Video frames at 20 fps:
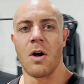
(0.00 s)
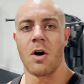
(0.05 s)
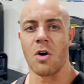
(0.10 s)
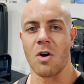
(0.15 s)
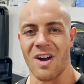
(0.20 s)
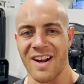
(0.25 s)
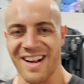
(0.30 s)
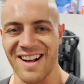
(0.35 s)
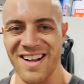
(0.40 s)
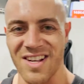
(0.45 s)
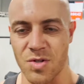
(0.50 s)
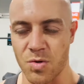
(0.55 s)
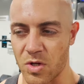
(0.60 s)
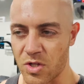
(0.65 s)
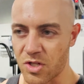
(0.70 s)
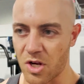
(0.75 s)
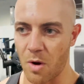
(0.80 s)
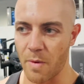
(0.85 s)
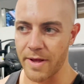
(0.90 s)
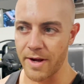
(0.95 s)
All right guys, what's
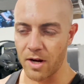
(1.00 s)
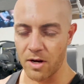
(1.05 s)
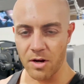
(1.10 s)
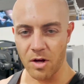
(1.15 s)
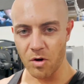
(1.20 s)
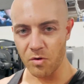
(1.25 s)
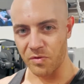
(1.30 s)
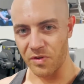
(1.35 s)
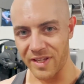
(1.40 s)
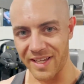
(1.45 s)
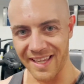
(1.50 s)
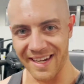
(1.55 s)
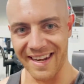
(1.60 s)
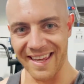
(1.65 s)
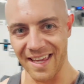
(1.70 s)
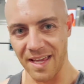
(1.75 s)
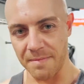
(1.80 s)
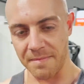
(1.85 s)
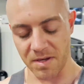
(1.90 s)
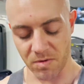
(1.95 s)
going on? Hopefully you can
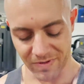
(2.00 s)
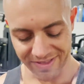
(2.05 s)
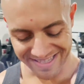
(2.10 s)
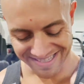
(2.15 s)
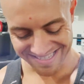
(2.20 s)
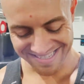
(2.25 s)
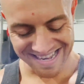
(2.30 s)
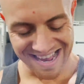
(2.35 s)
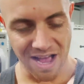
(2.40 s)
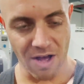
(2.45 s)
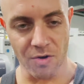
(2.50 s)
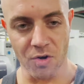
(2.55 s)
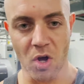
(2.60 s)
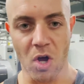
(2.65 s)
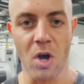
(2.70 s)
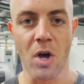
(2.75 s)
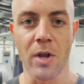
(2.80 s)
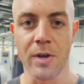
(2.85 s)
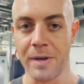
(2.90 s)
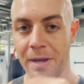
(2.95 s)
hear me with the sound
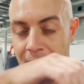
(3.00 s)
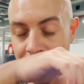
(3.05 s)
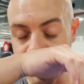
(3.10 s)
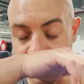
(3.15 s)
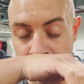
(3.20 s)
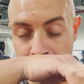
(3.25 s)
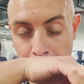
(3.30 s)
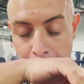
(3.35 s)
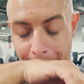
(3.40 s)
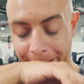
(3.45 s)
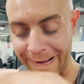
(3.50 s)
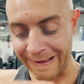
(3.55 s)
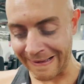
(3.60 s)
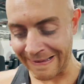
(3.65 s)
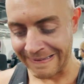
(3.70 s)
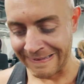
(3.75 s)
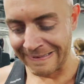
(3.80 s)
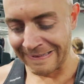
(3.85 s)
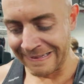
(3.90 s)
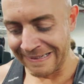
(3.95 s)
on. So
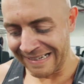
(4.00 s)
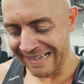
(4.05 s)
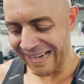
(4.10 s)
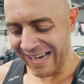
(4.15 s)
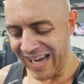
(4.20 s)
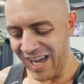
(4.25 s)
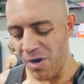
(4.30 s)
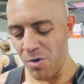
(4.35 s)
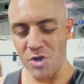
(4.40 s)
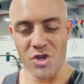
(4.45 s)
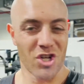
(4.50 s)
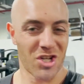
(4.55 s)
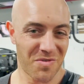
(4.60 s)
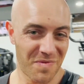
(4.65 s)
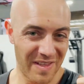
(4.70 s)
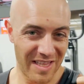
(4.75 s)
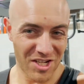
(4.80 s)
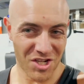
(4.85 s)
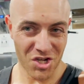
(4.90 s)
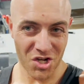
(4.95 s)
we're just
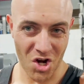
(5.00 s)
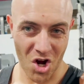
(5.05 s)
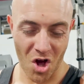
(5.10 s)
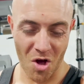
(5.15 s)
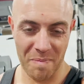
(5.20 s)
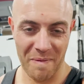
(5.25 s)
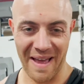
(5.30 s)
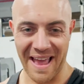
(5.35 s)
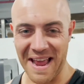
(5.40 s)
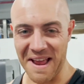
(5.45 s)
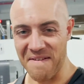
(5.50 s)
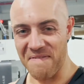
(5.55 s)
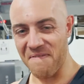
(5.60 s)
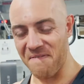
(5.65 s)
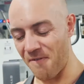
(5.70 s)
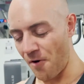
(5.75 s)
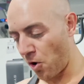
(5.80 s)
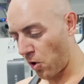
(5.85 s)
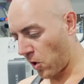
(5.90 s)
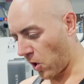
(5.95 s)
finishing off a
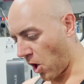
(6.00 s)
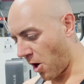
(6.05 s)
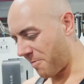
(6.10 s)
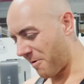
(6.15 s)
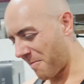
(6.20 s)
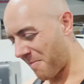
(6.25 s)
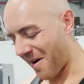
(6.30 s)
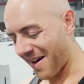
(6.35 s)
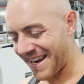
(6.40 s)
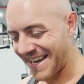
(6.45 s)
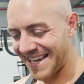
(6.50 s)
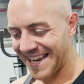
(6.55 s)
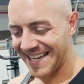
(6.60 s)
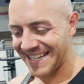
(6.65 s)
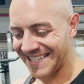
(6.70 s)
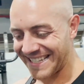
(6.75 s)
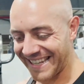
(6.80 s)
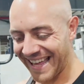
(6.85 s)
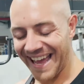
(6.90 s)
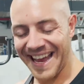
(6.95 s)
full upper body day
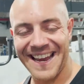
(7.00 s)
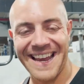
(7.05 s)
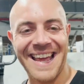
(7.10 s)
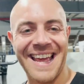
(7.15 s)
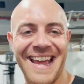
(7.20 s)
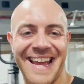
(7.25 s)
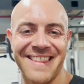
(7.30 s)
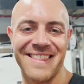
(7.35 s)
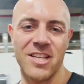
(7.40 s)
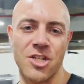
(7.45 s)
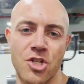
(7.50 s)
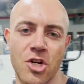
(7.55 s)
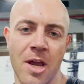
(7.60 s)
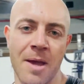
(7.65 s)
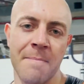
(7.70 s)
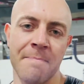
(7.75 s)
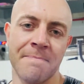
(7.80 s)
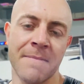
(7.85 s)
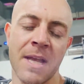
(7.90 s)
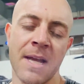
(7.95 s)
today in the
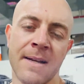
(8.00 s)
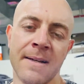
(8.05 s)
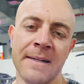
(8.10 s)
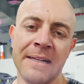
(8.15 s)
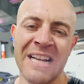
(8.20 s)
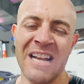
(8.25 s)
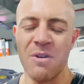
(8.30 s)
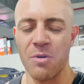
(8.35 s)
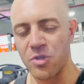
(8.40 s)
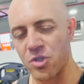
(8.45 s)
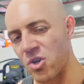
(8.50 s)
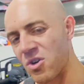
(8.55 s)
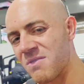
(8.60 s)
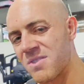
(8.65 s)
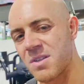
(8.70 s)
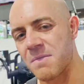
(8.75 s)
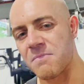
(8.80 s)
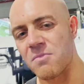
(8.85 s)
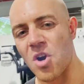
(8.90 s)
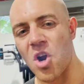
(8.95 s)
gym. We're doing
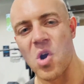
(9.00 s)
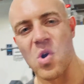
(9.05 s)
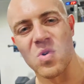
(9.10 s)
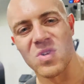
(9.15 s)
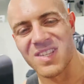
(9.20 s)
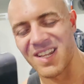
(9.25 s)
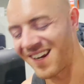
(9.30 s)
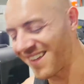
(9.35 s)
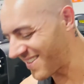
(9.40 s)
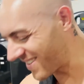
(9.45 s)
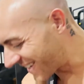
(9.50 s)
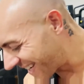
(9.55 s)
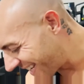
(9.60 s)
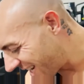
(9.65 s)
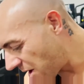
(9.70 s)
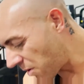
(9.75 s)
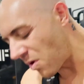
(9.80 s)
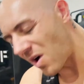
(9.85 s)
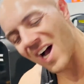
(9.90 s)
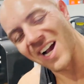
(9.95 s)
some rows and I thought, you
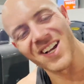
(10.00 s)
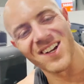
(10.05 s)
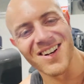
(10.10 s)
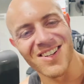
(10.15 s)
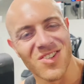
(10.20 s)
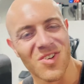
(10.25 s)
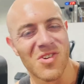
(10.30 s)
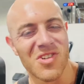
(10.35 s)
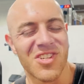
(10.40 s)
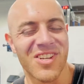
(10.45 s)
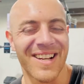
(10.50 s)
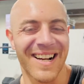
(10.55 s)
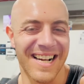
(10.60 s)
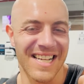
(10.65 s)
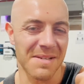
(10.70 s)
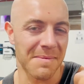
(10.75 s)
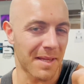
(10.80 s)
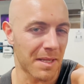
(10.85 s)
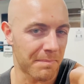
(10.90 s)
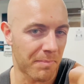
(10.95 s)
know what, I gotta talk to you guys
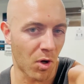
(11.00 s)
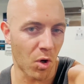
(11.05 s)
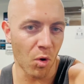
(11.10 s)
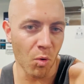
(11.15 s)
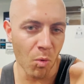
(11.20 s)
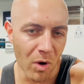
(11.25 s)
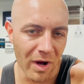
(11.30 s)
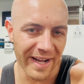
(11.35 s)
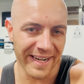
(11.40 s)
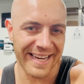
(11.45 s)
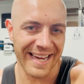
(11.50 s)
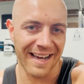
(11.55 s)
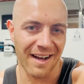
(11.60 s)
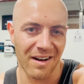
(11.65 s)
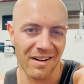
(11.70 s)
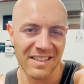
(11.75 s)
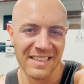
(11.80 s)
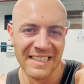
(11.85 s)
about the pull workout